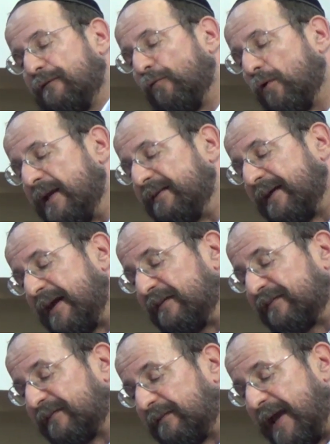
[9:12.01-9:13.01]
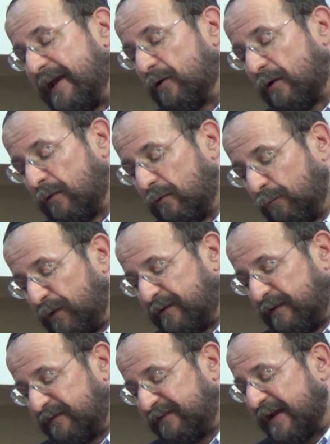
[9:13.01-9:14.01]
40 days later with
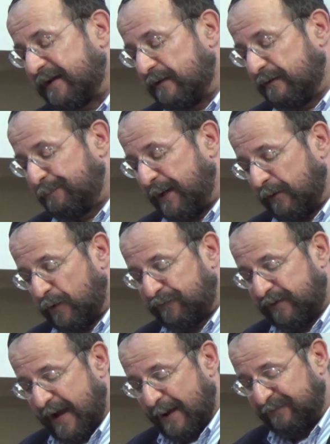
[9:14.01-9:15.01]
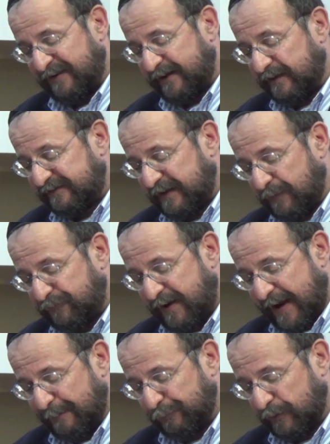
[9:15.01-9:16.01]
the second pair of tab, second set of
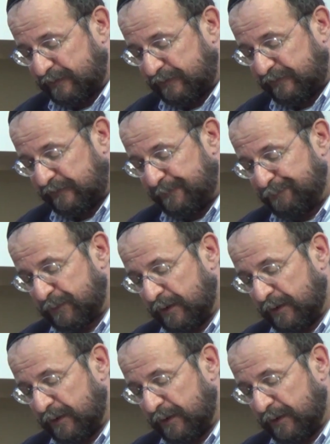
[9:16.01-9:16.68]
tablets.